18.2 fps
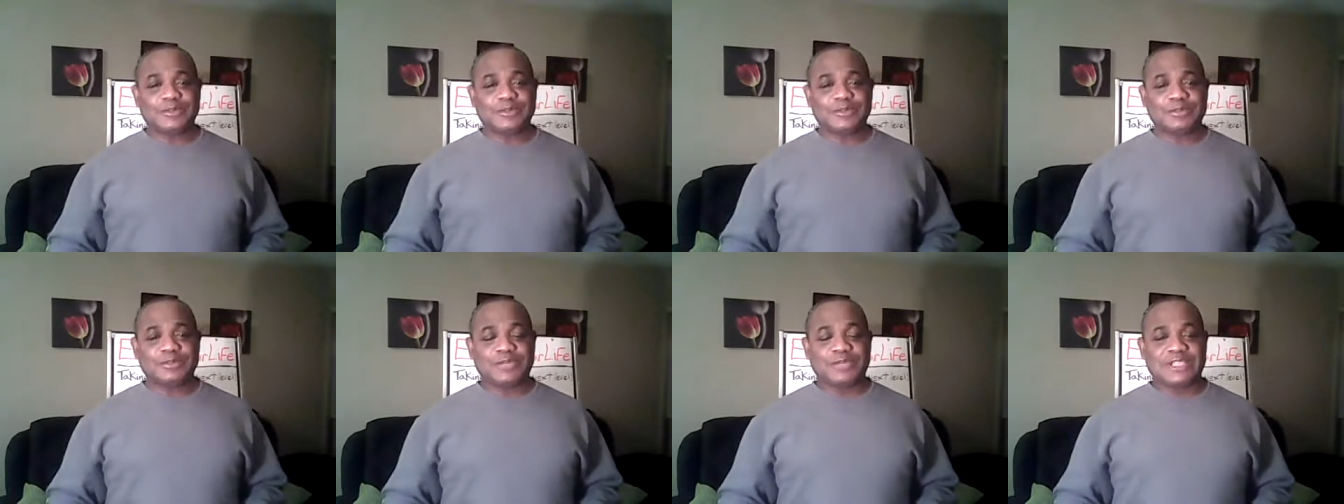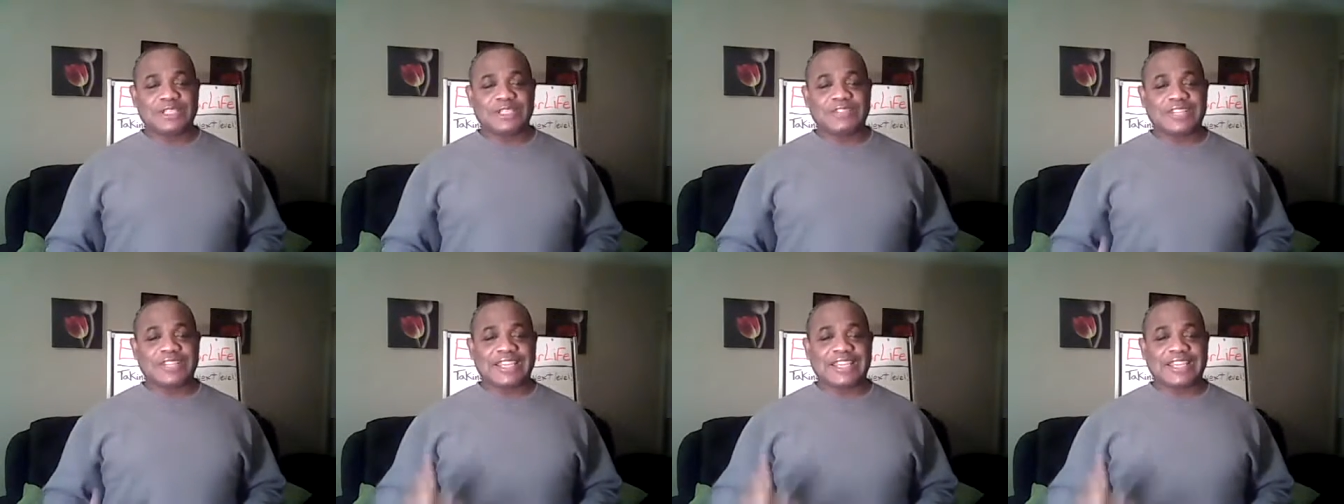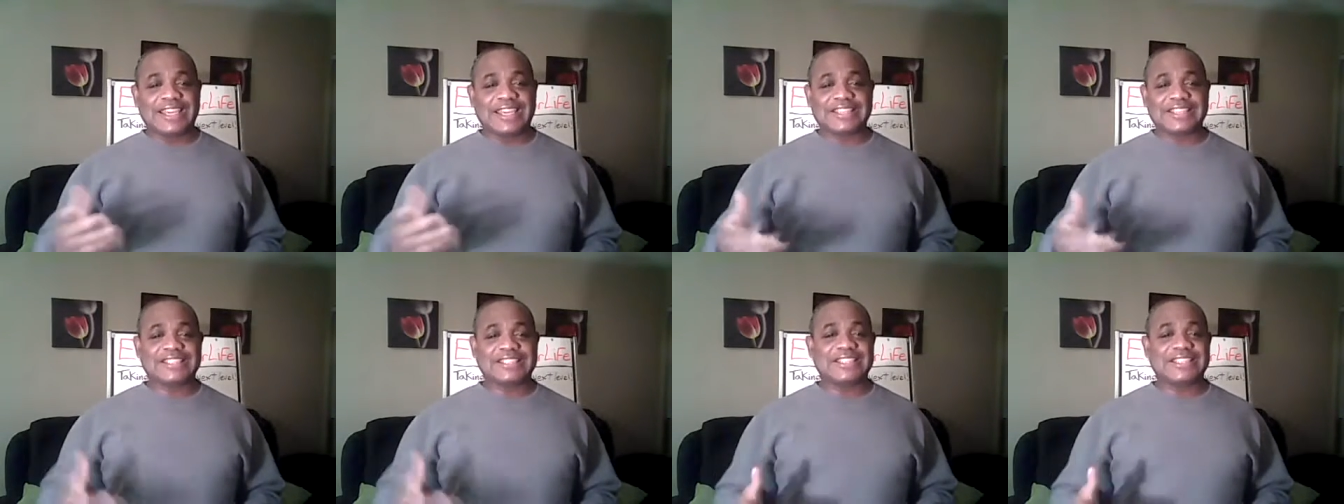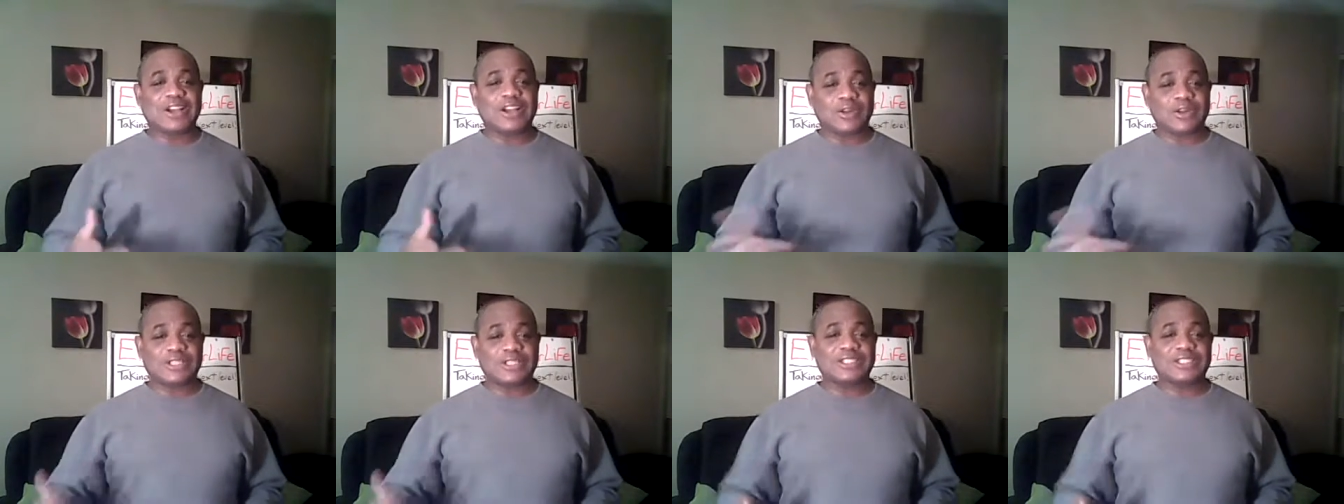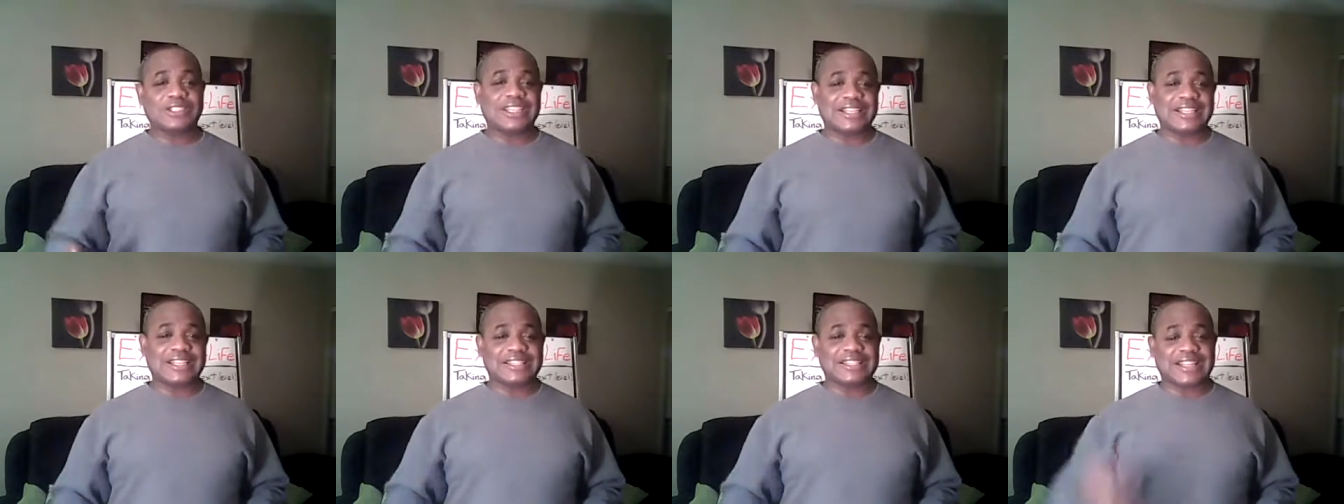But if they can't see how they're going to
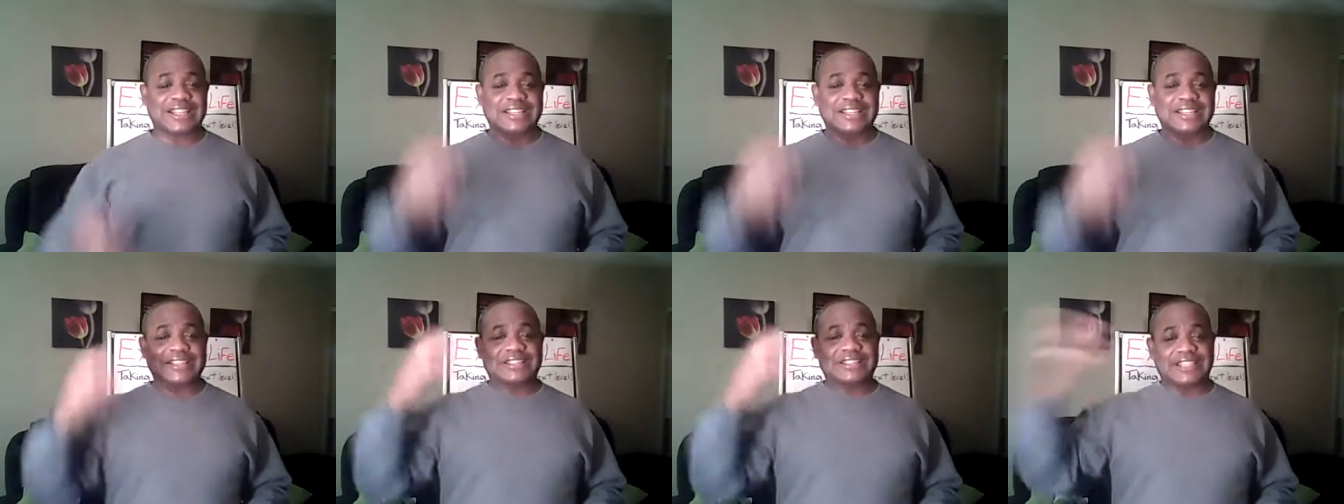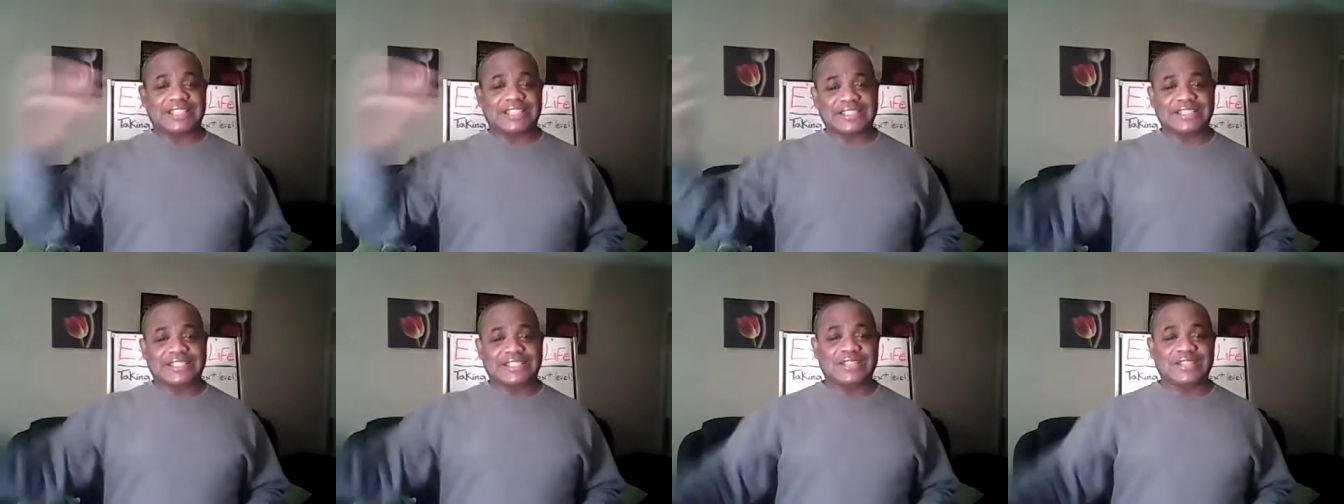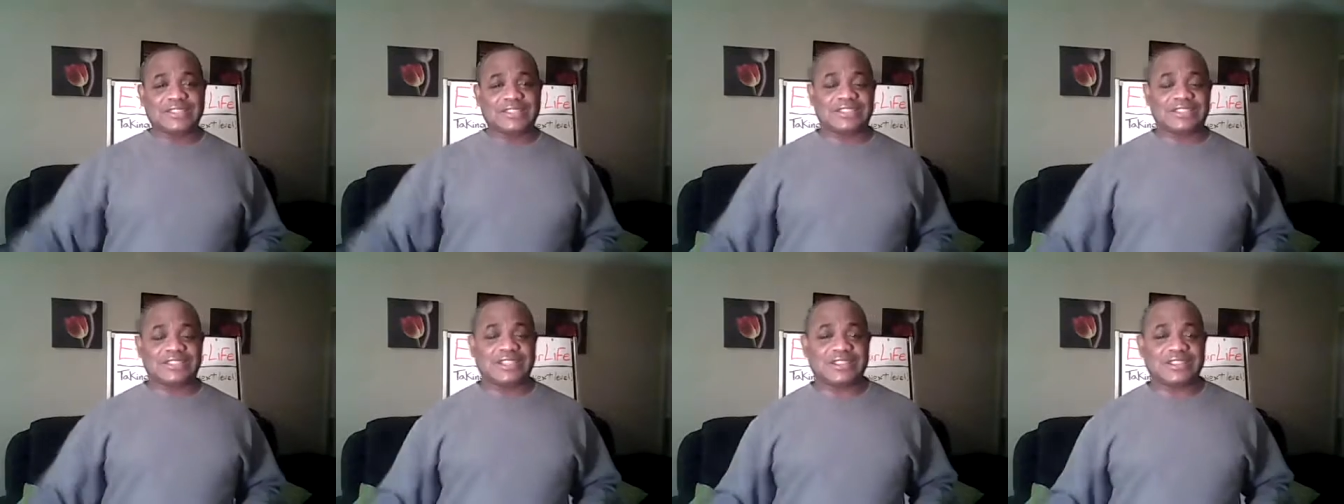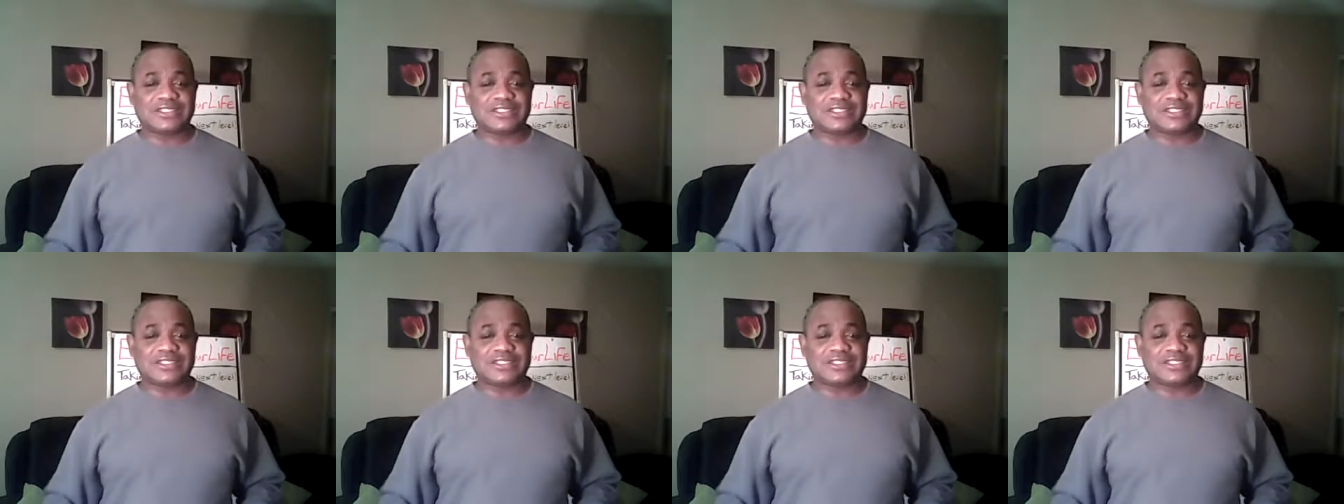get that ten thousand dollars,